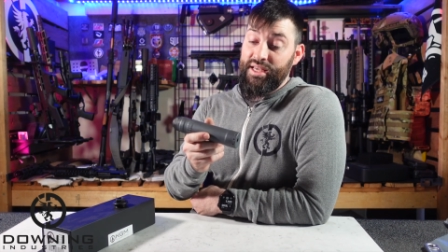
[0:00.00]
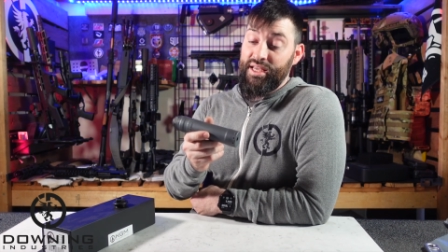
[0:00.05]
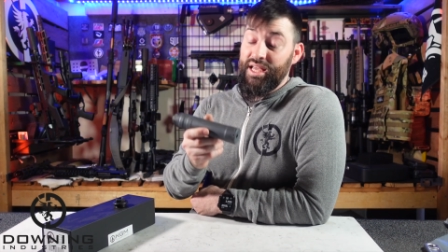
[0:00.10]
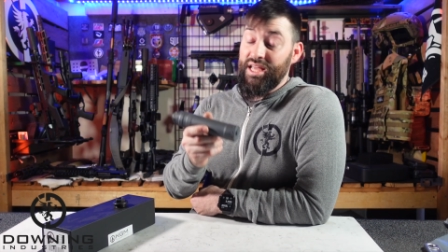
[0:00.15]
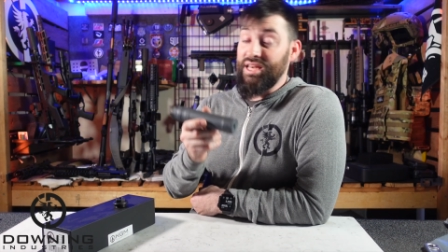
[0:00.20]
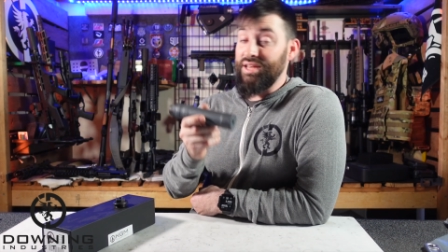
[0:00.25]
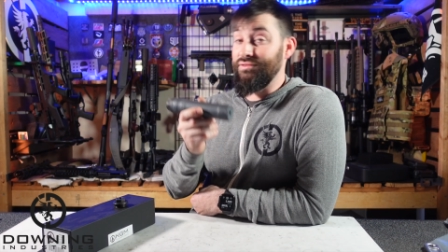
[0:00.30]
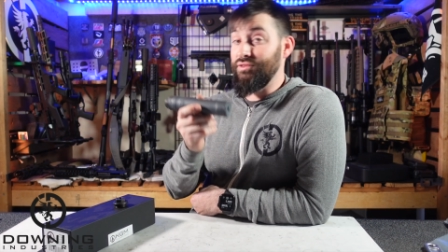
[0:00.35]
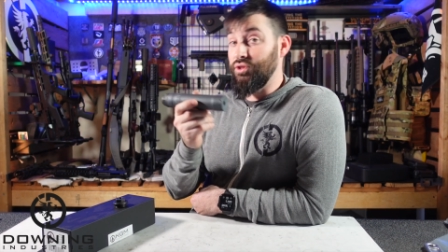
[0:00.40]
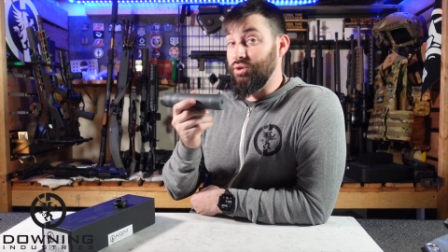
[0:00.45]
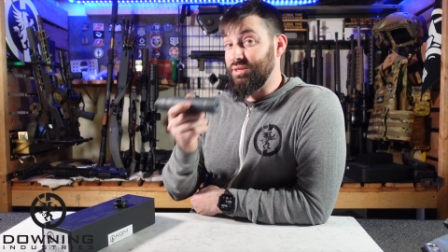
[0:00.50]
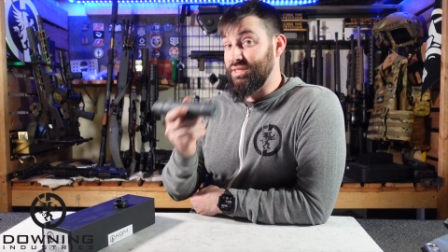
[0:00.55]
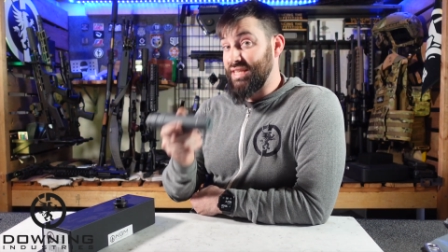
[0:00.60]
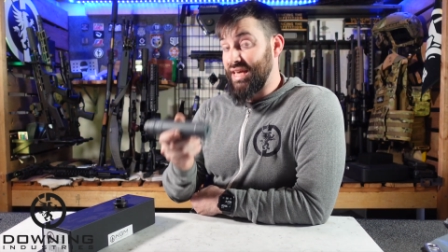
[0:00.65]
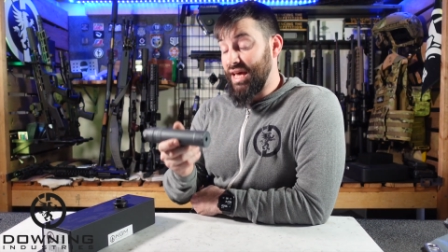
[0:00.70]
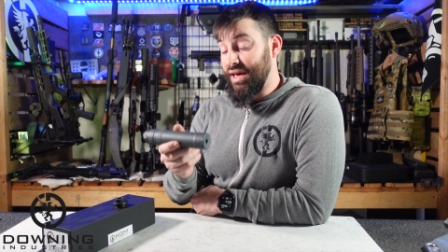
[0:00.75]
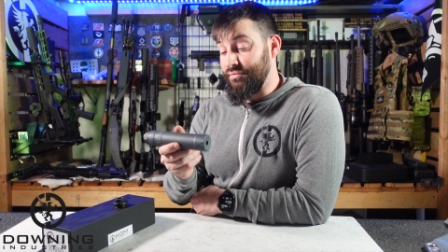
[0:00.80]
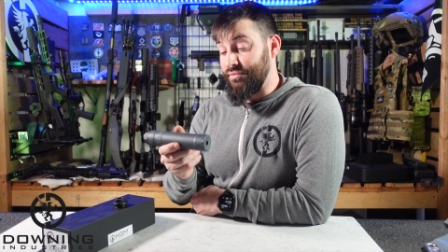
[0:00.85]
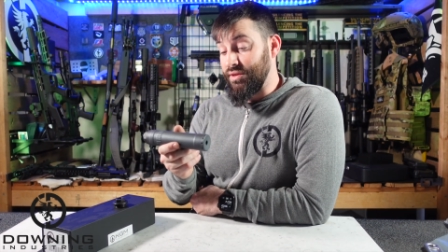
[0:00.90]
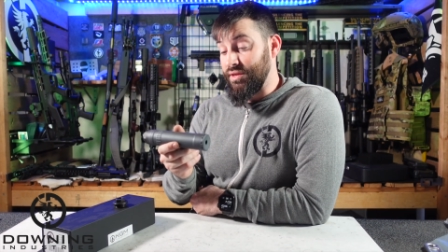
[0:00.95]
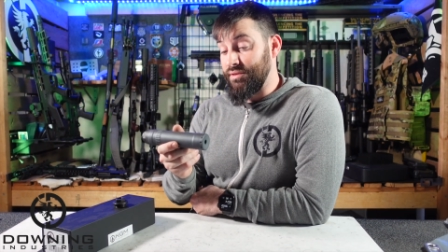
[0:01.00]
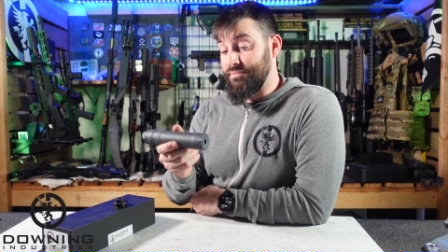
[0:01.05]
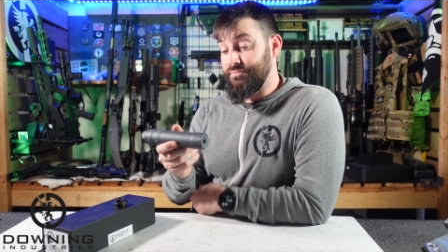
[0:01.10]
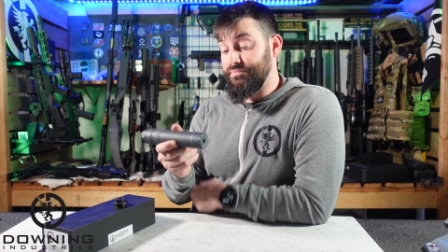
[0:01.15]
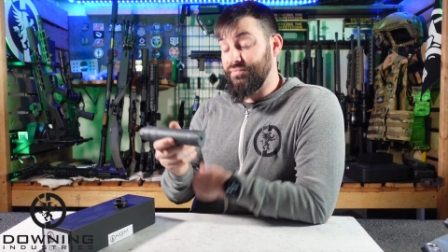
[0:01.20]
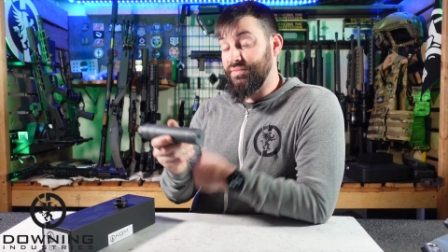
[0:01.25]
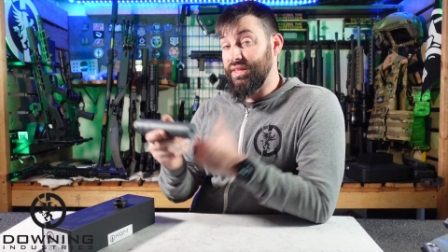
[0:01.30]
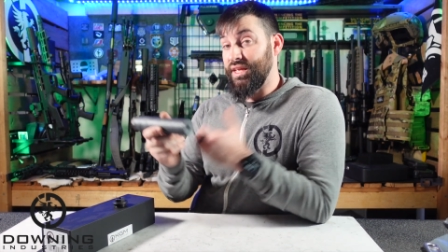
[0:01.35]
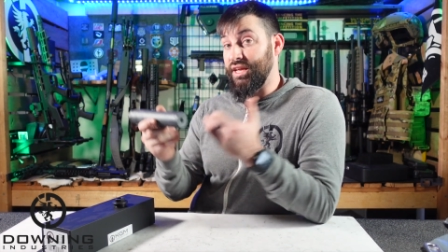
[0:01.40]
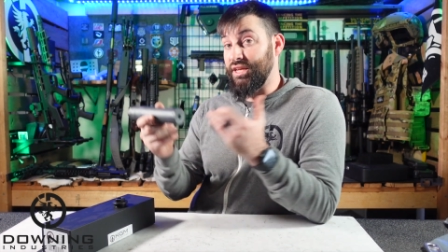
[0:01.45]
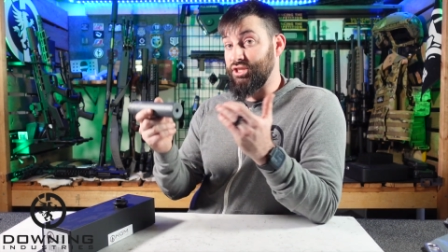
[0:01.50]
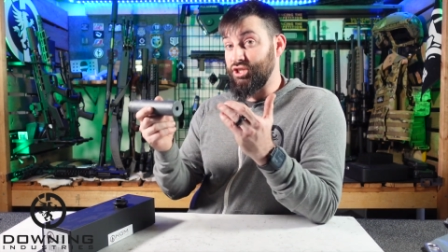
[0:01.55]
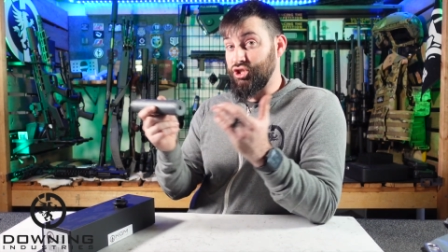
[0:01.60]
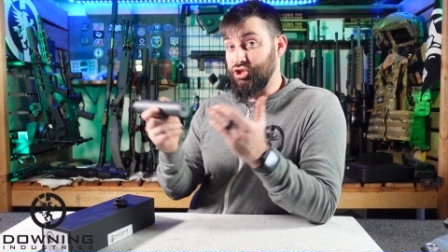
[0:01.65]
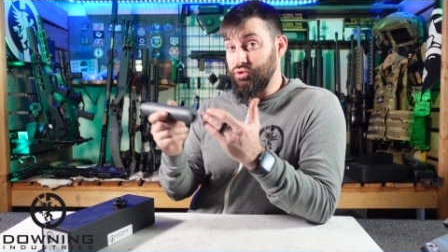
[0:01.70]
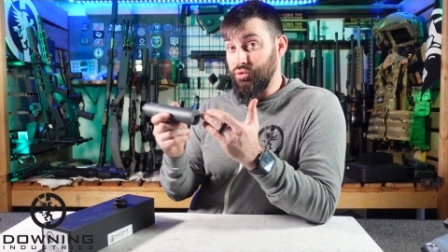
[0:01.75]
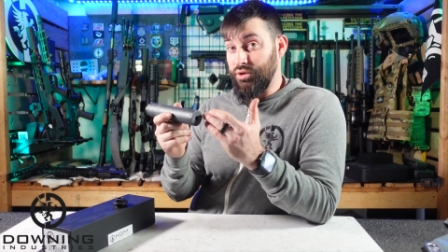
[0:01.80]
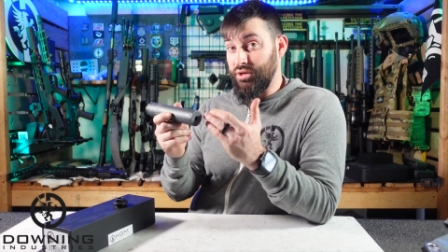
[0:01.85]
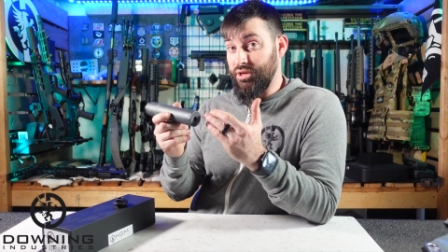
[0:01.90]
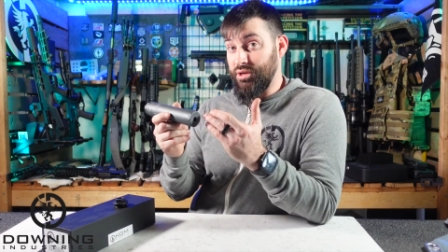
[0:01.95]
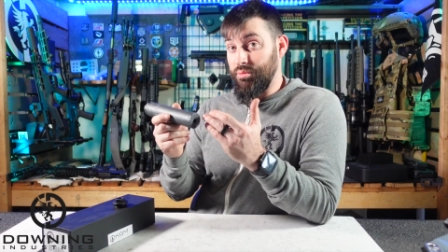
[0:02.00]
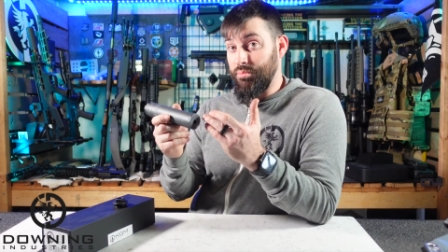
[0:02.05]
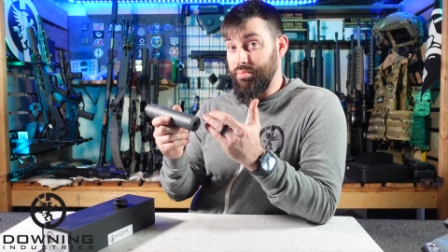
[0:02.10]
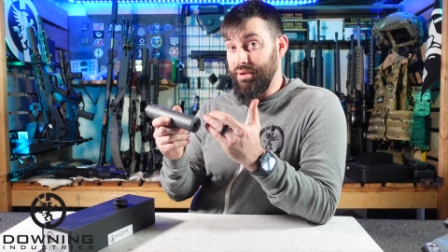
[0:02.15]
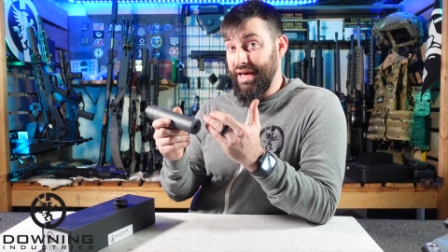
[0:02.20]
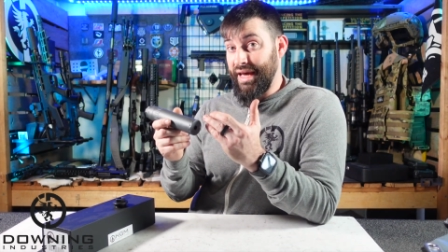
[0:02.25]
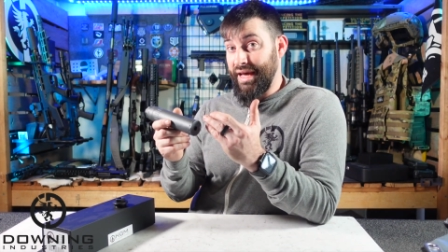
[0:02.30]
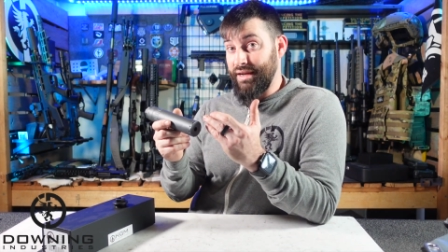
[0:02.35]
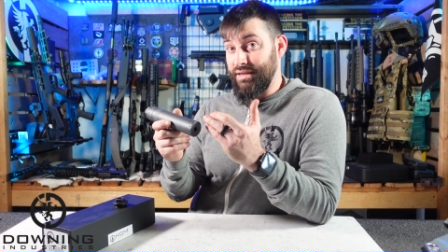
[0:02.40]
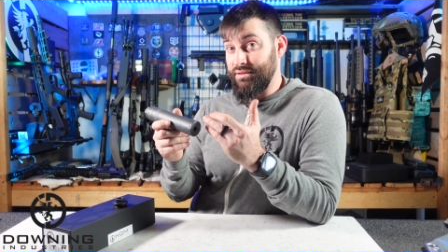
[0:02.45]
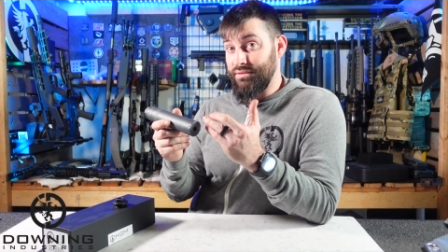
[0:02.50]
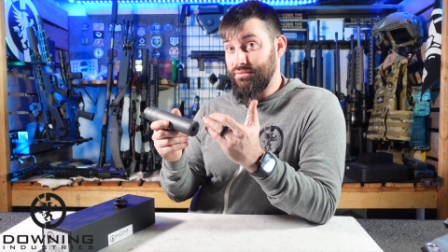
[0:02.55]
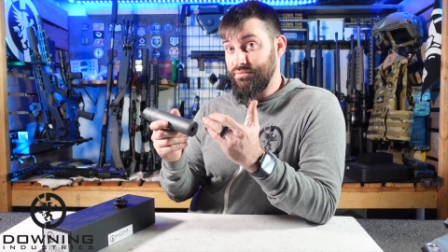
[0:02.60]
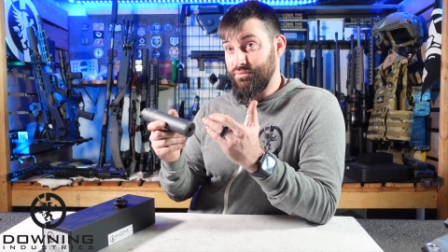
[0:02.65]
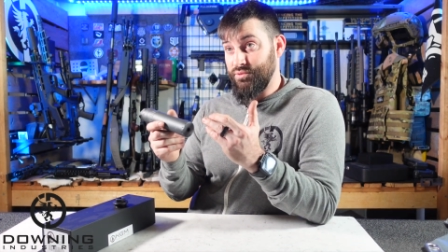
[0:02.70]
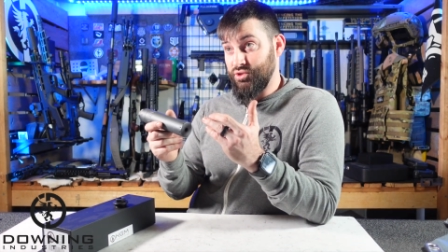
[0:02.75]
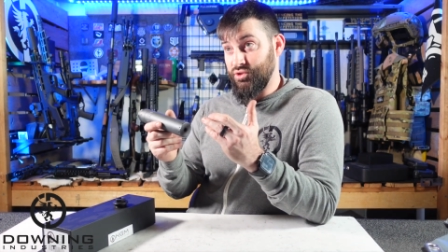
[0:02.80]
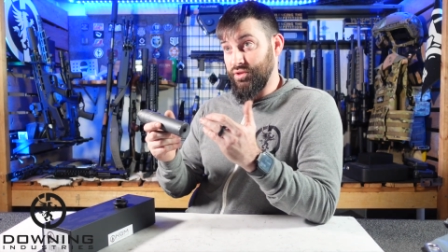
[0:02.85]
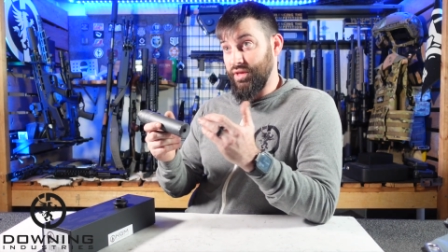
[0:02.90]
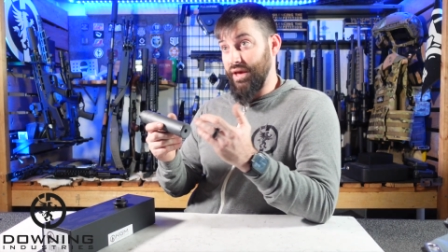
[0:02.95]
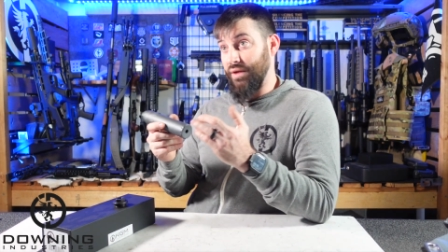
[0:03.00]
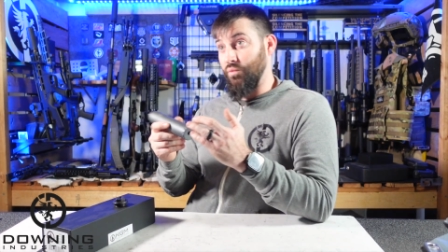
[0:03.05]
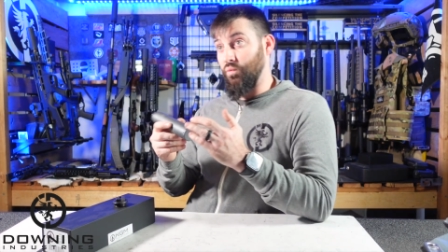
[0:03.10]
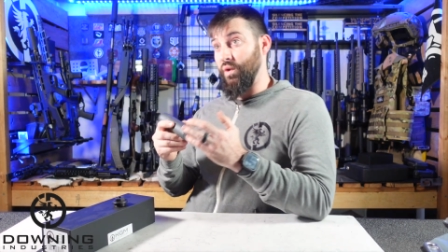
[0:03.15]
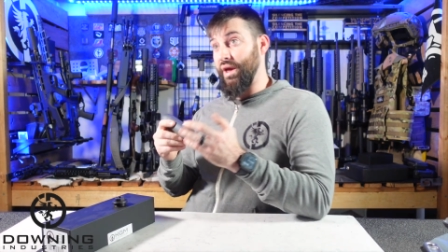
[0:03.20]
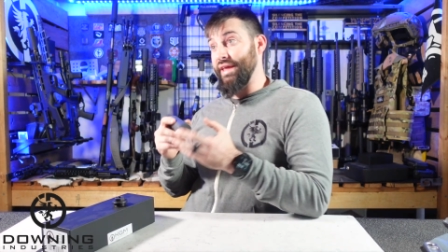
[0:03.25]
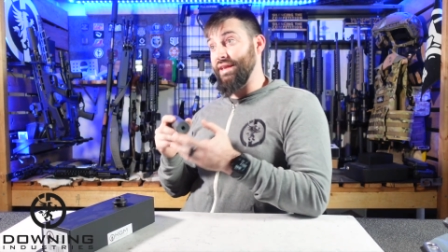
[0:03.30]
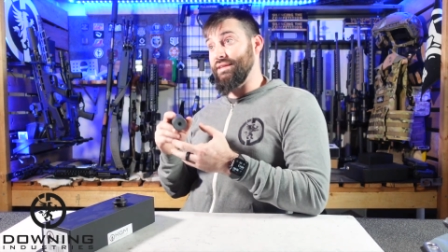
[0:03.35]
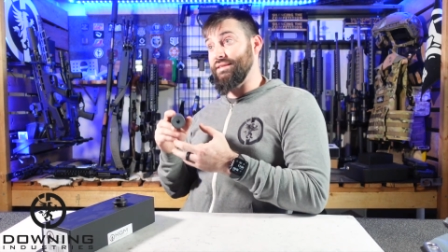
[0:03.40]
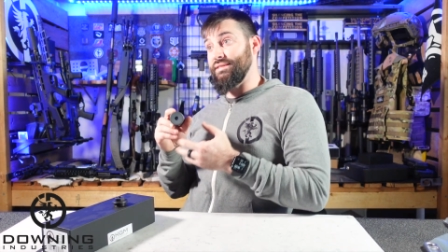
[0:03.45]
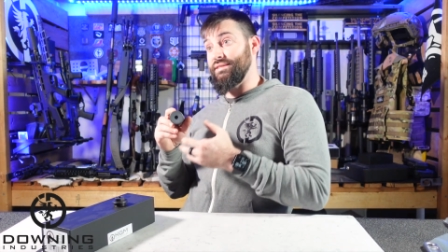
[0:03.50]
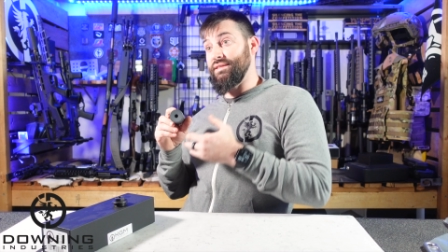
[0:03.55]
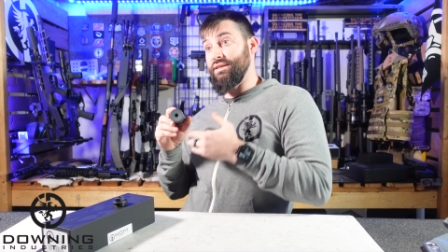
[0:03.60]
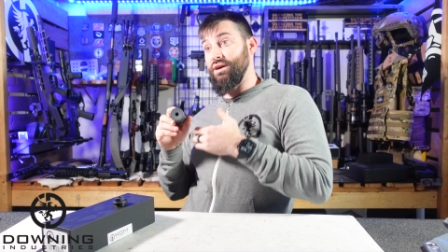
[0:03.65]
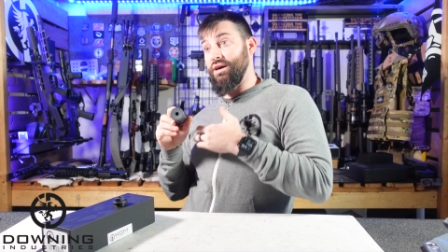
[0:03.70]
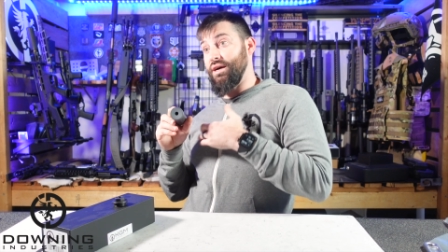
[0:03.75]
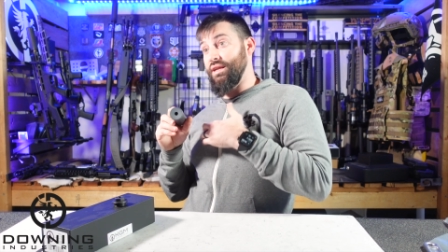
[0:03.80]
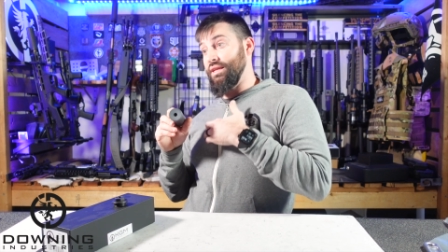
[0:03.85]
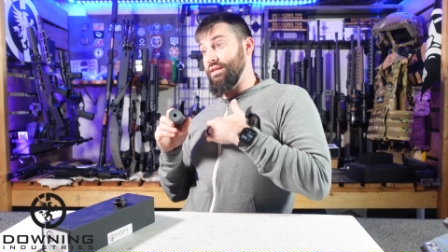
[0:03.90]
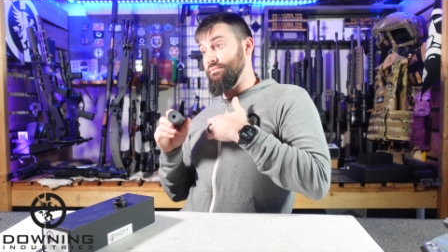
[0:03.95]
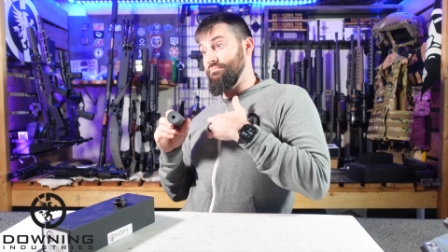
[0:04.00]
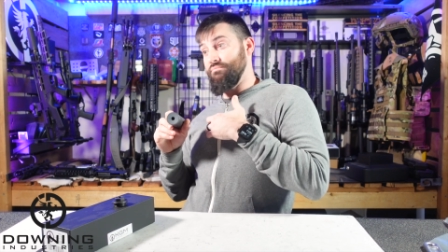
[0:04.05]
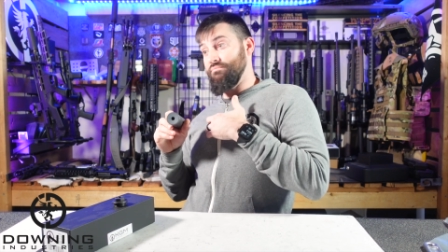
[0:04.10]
And even though it's heavy, it's short and compact. So that weight is not